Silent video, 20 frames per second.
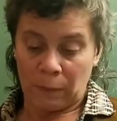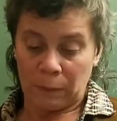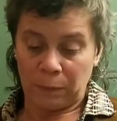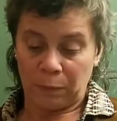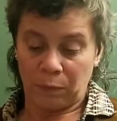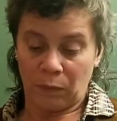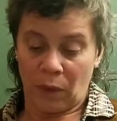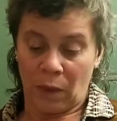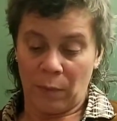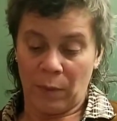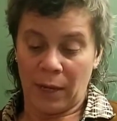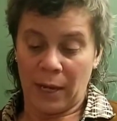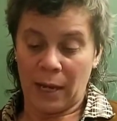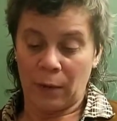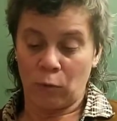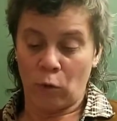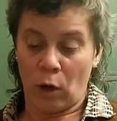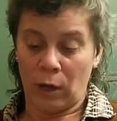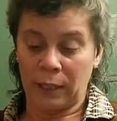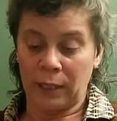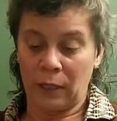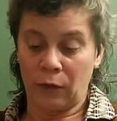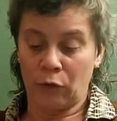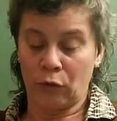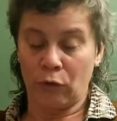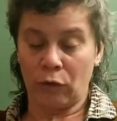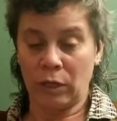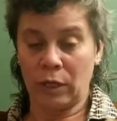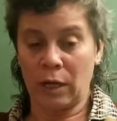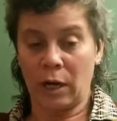They began walking
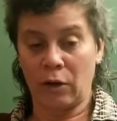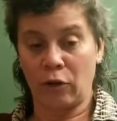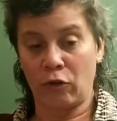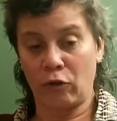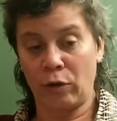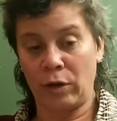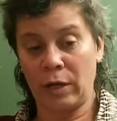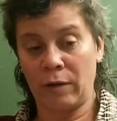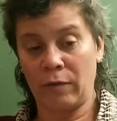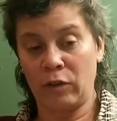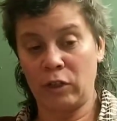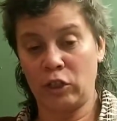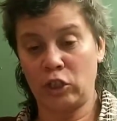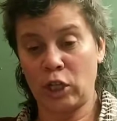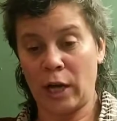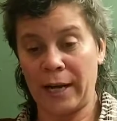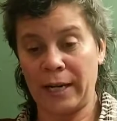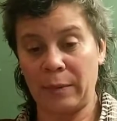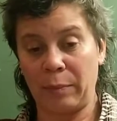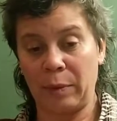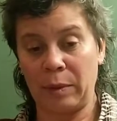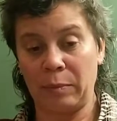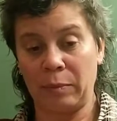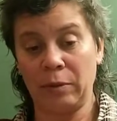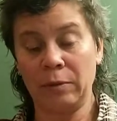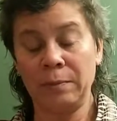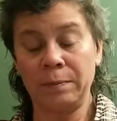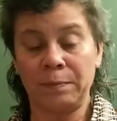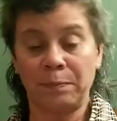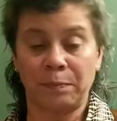through the country of the China
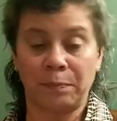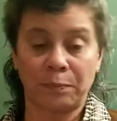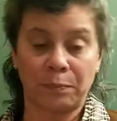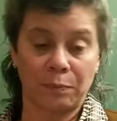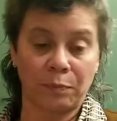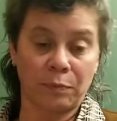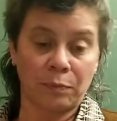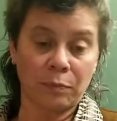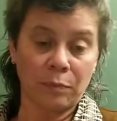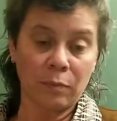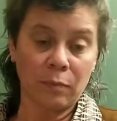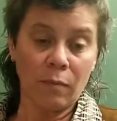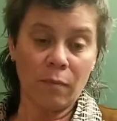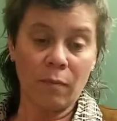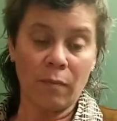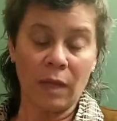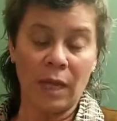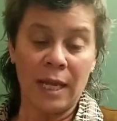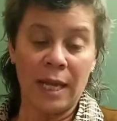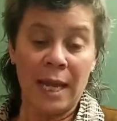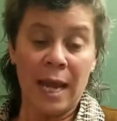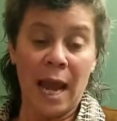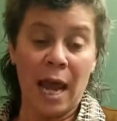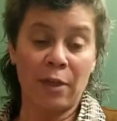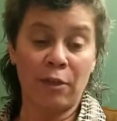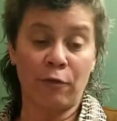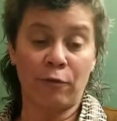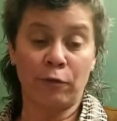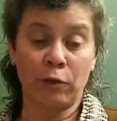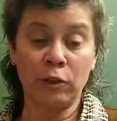people, and
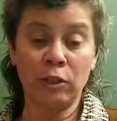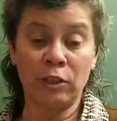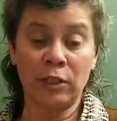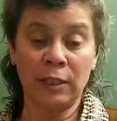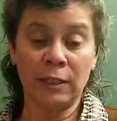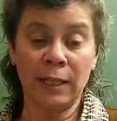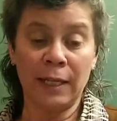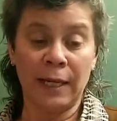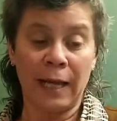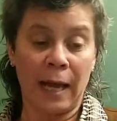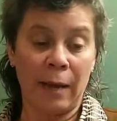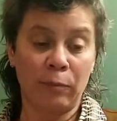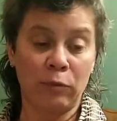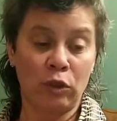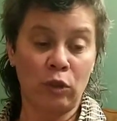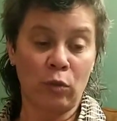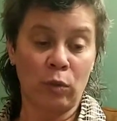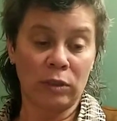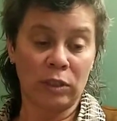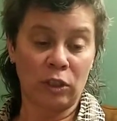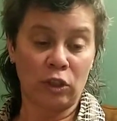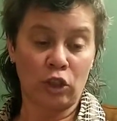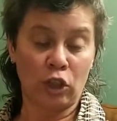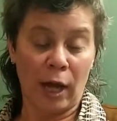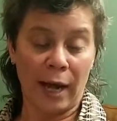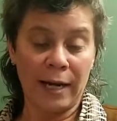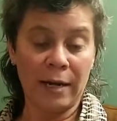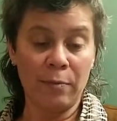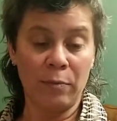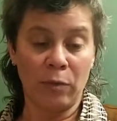the first thing they came to was a
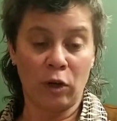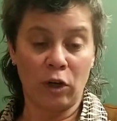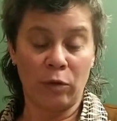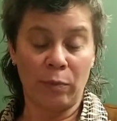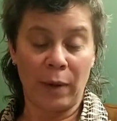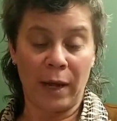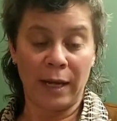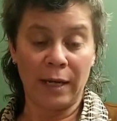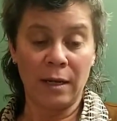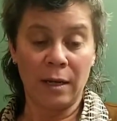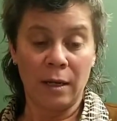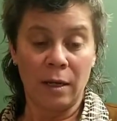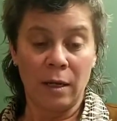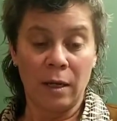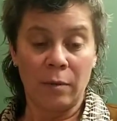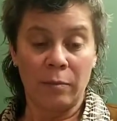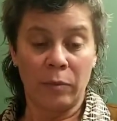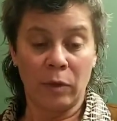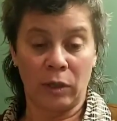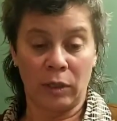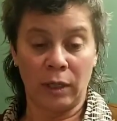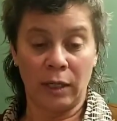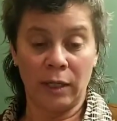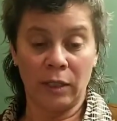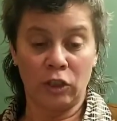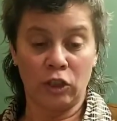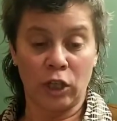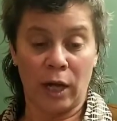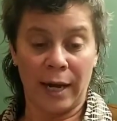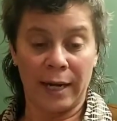China milkmaid milking a
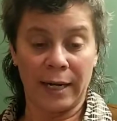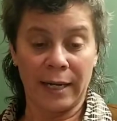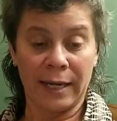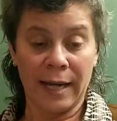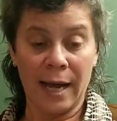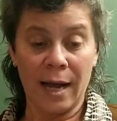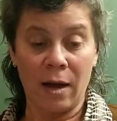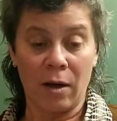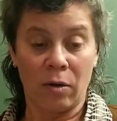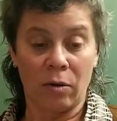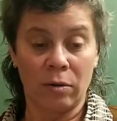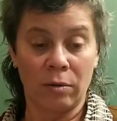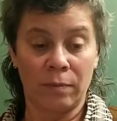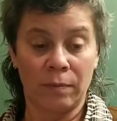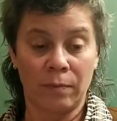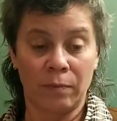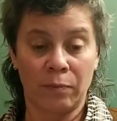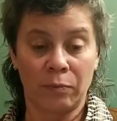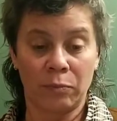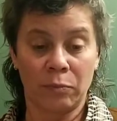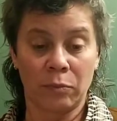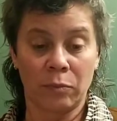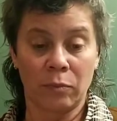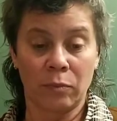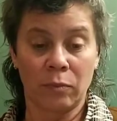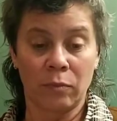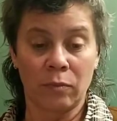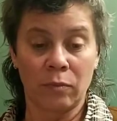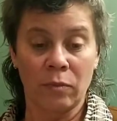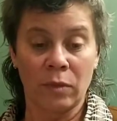China cow.
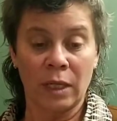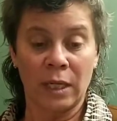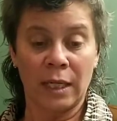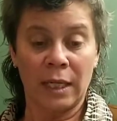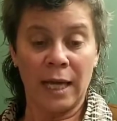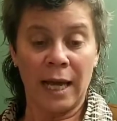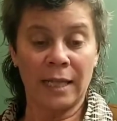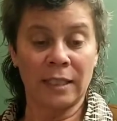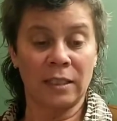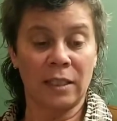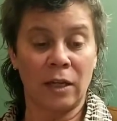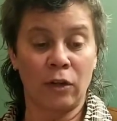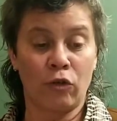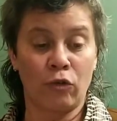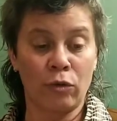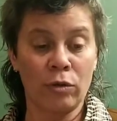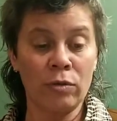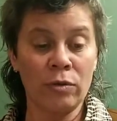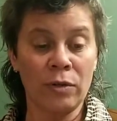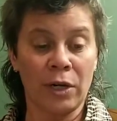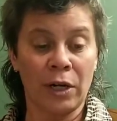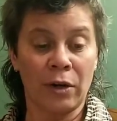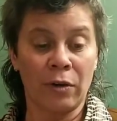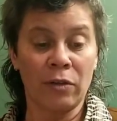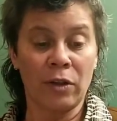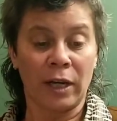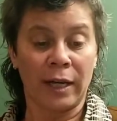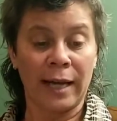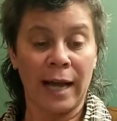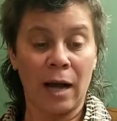As they drew near,
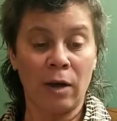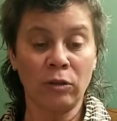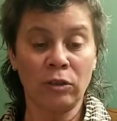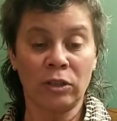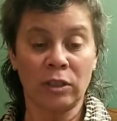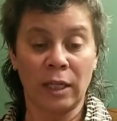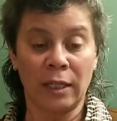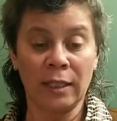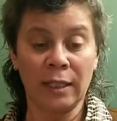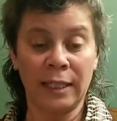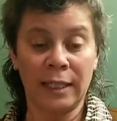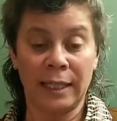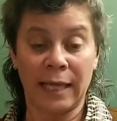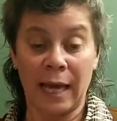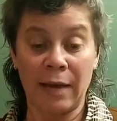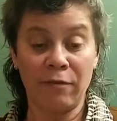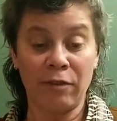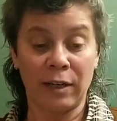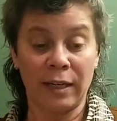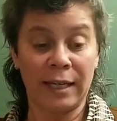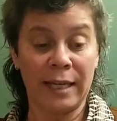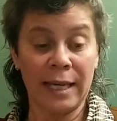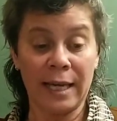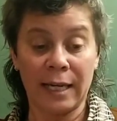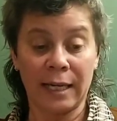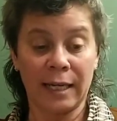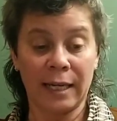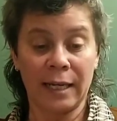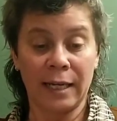the cow suddenly gave a kick,